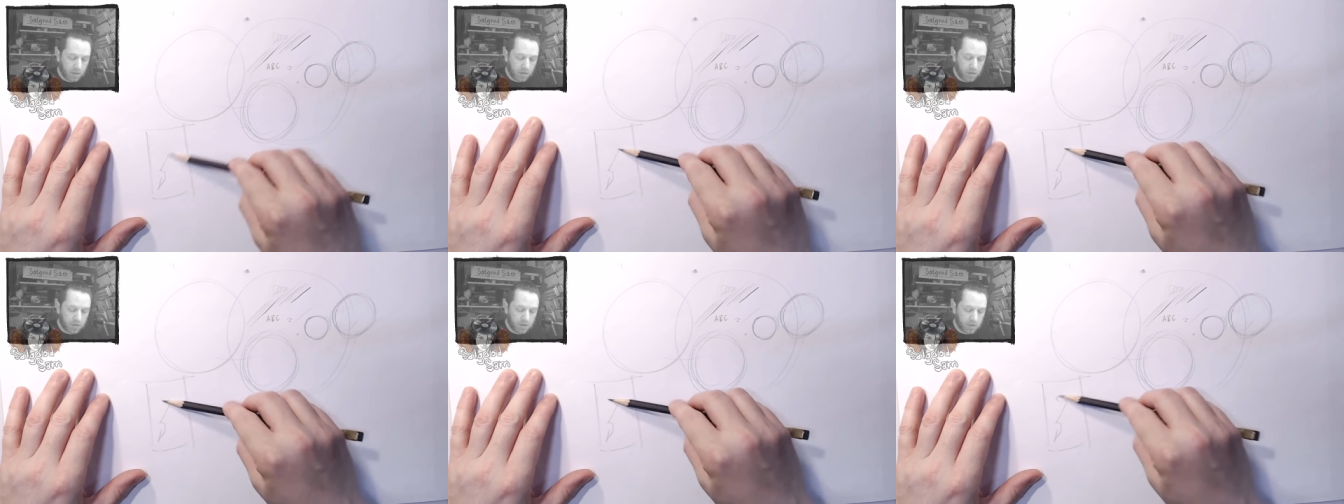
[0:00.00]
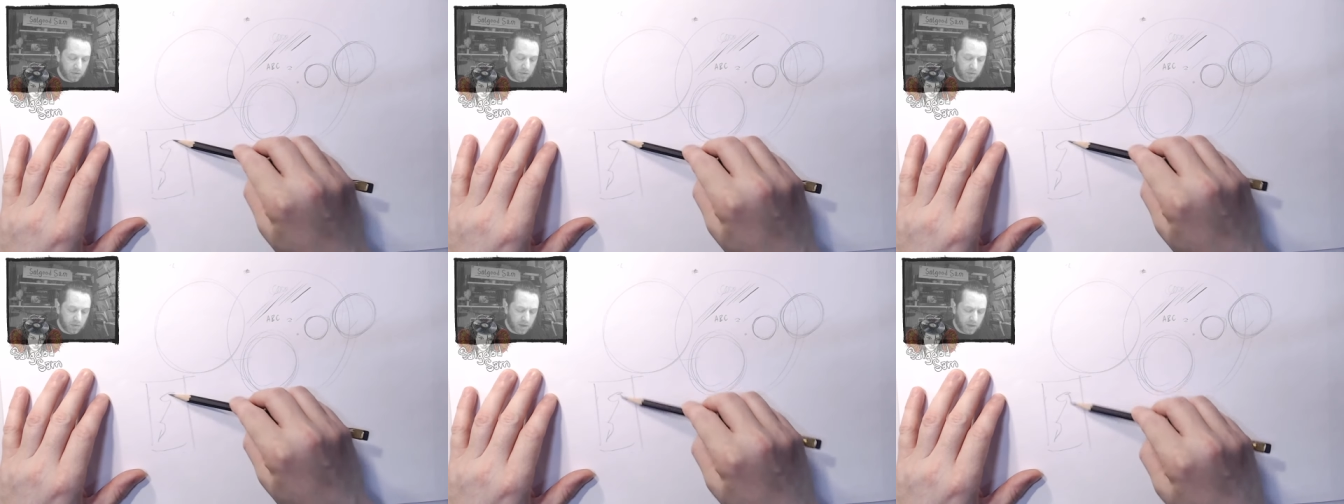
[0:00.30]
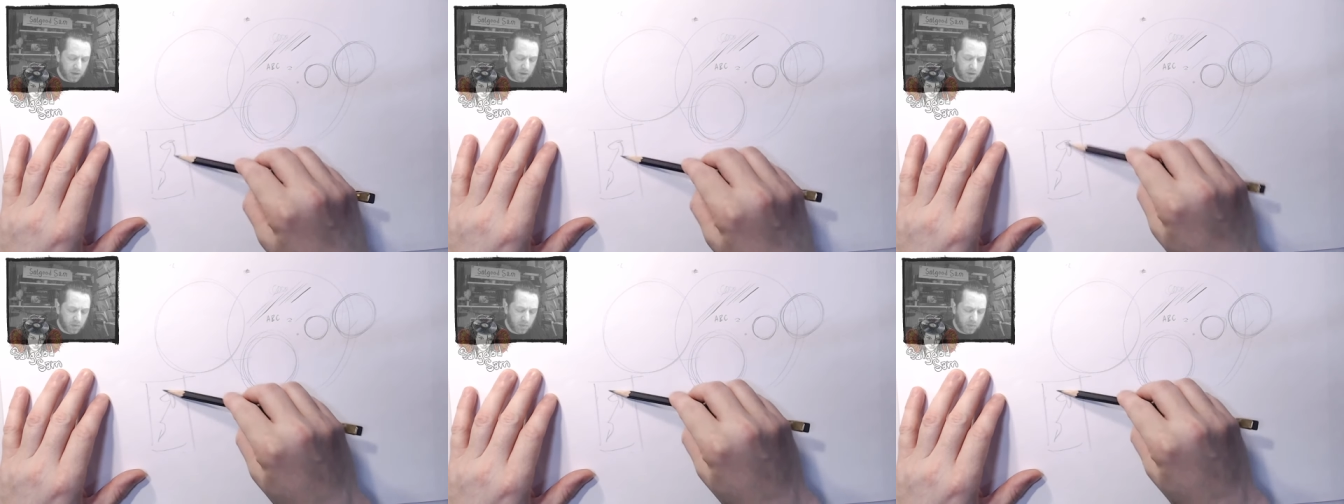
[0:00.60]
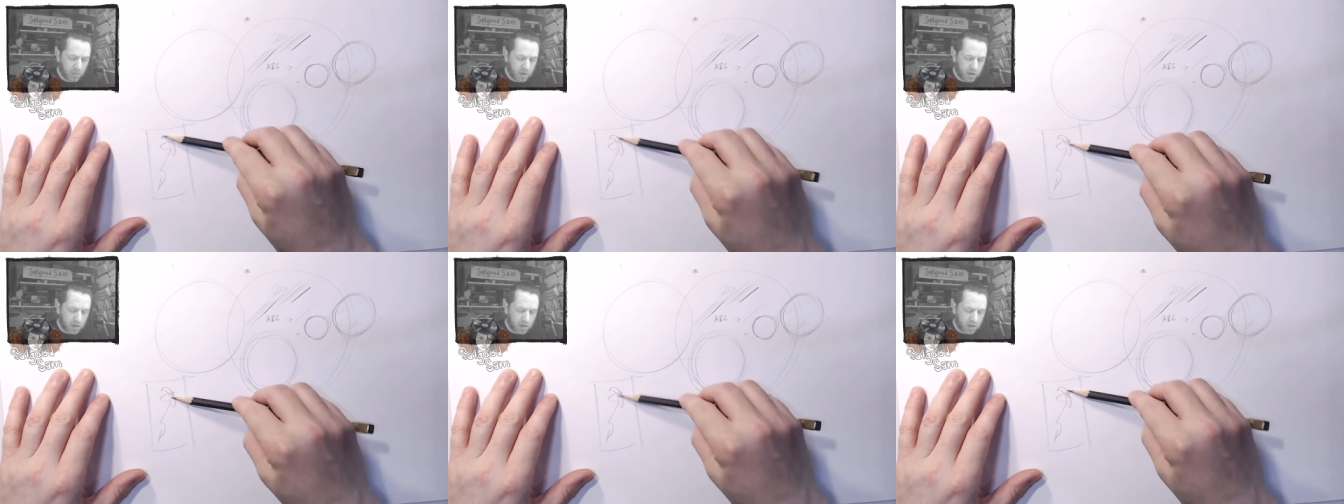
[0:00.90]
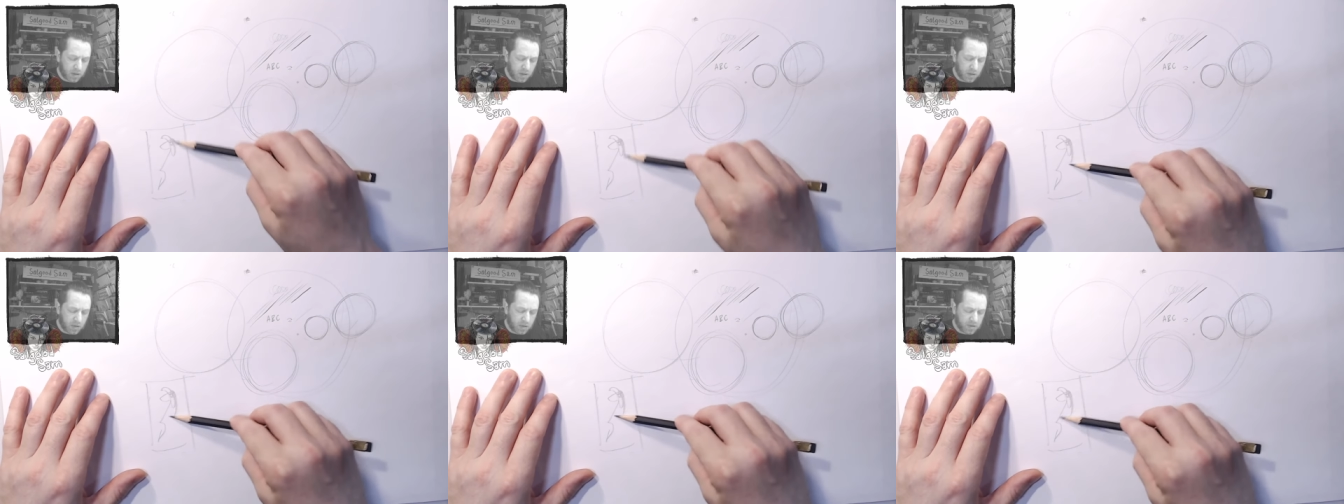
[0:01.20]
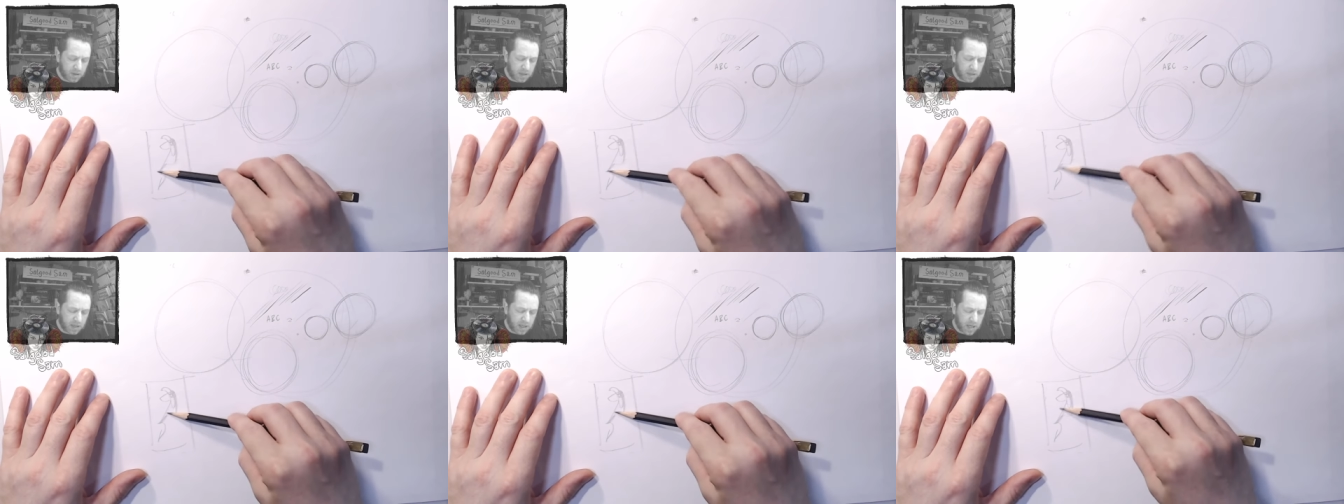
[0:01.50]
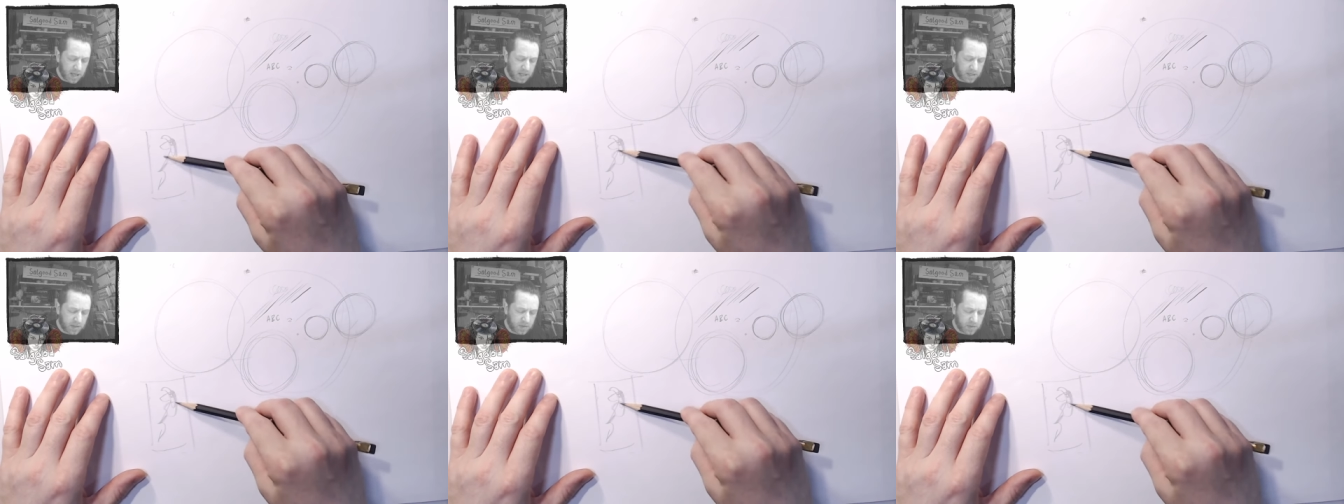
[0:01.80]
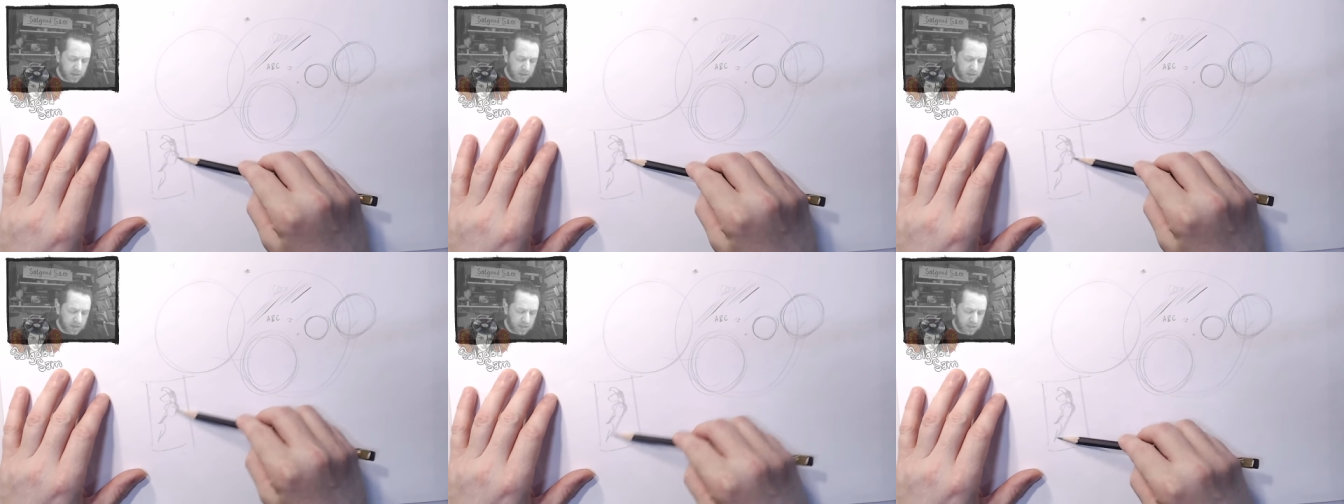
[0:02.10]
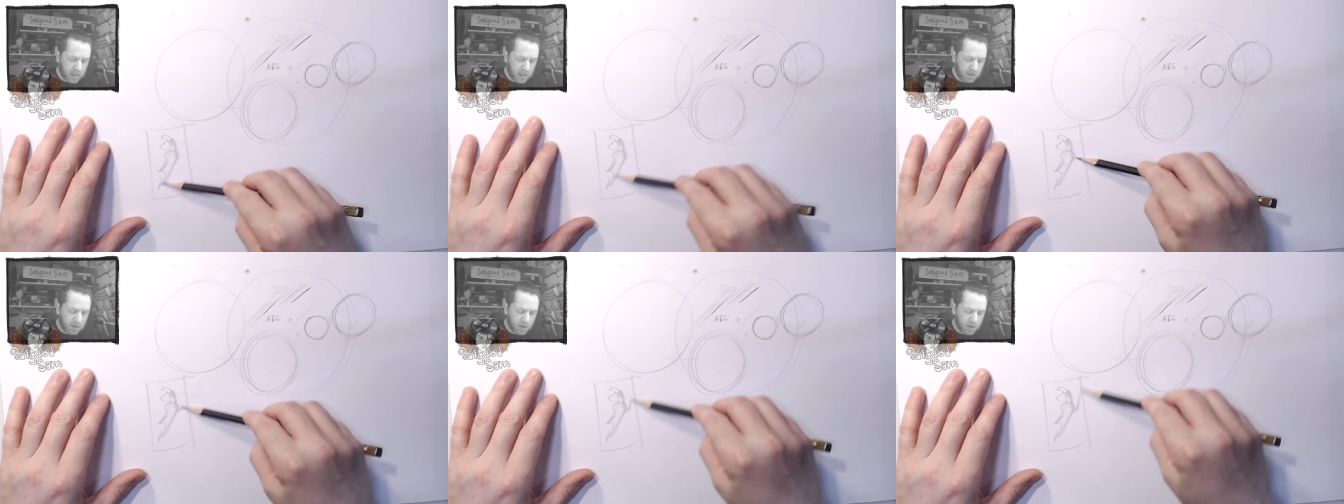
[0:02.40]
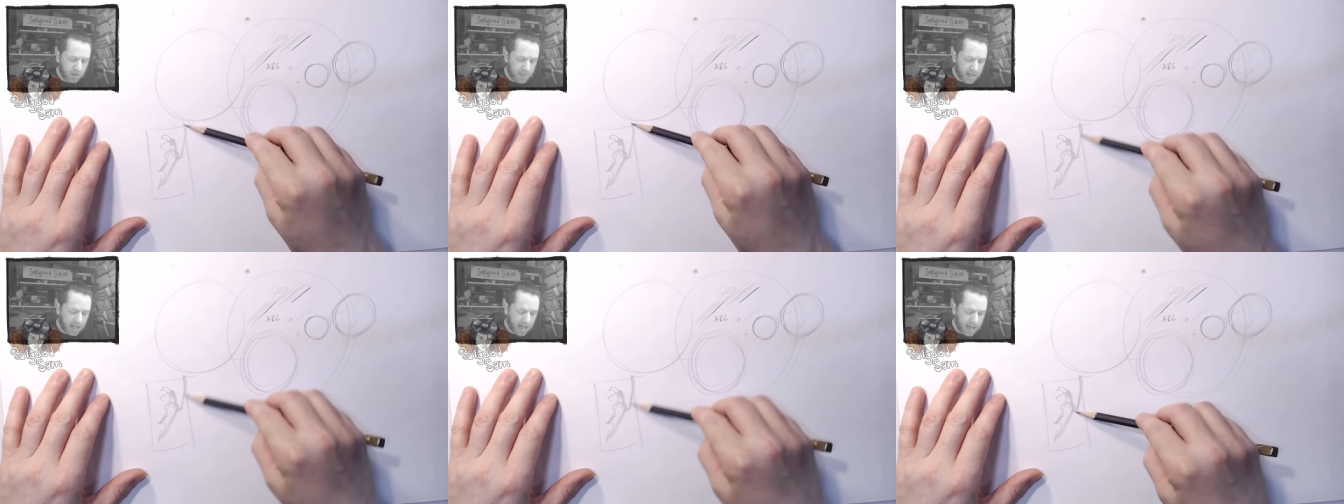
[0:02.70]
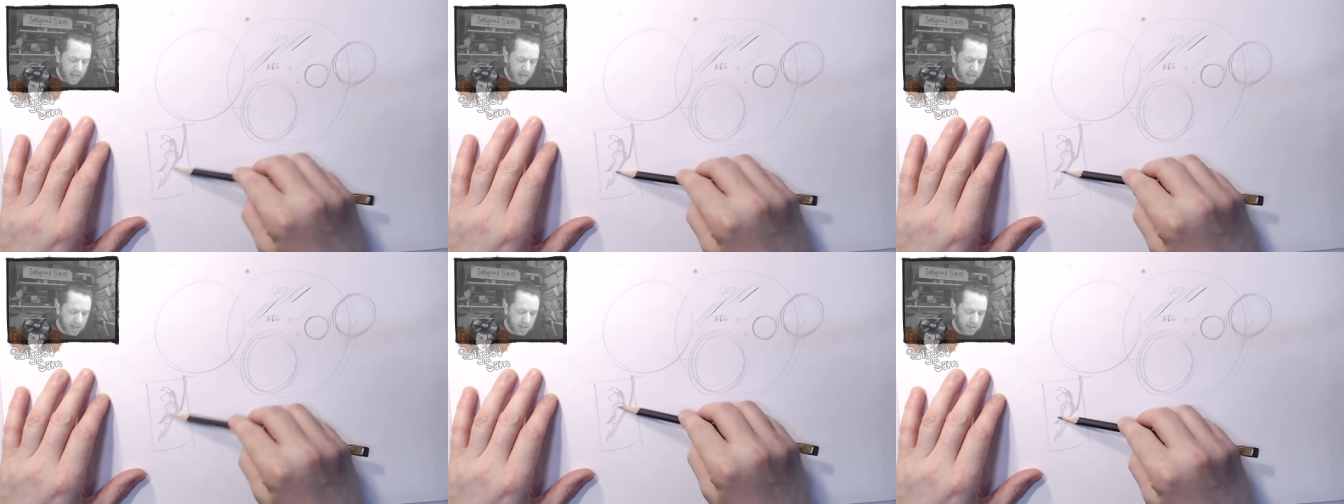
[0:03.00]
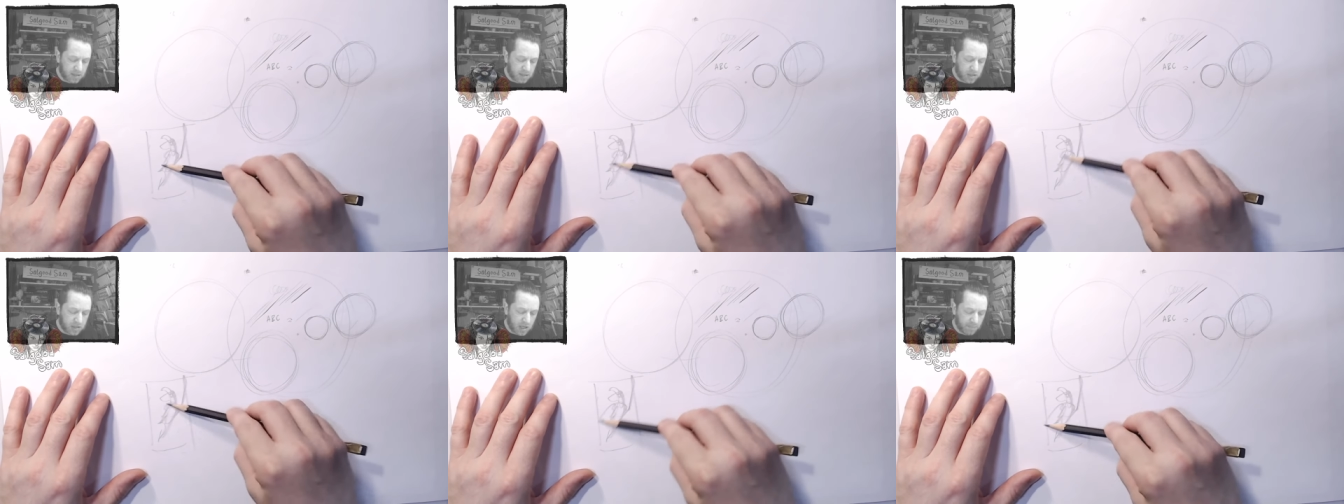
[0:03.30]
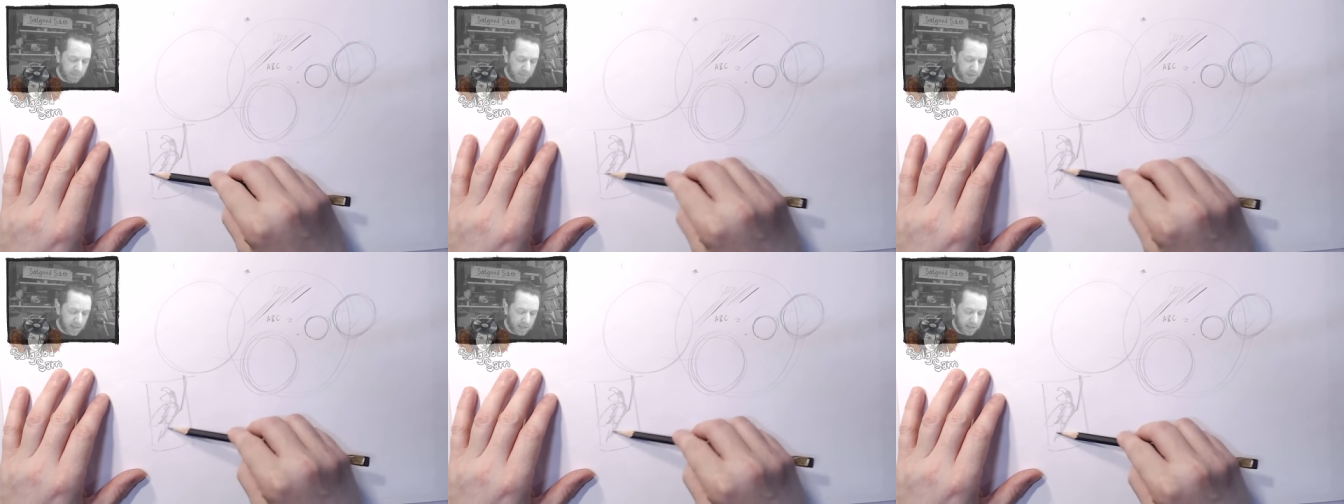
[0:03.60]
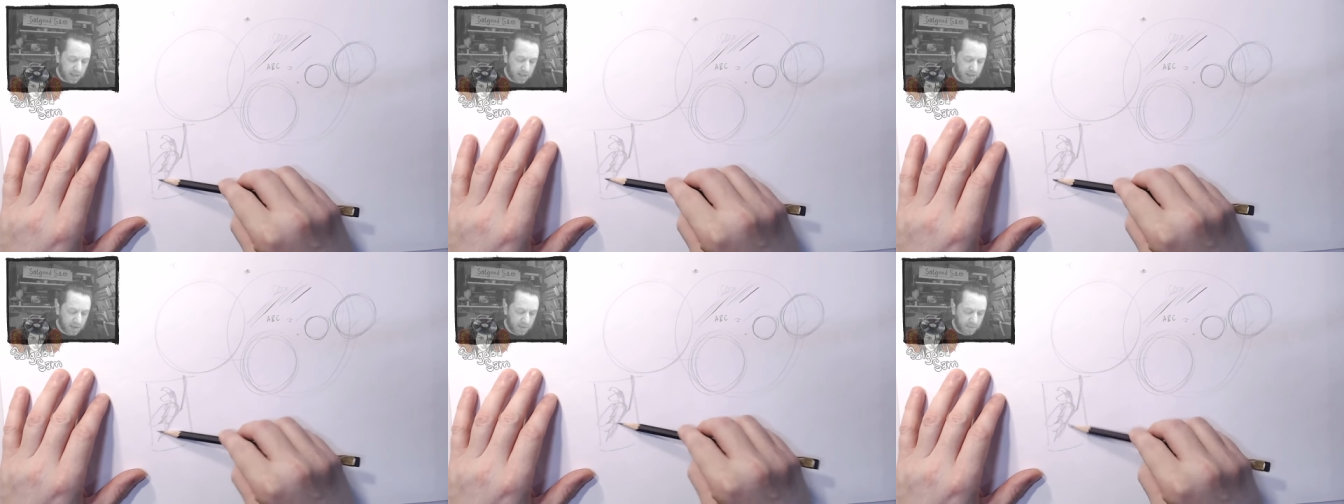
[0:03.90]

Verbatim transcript: is this thing gonna work? Oh, it's a guy doing a thing. Oh my God, he's jumping.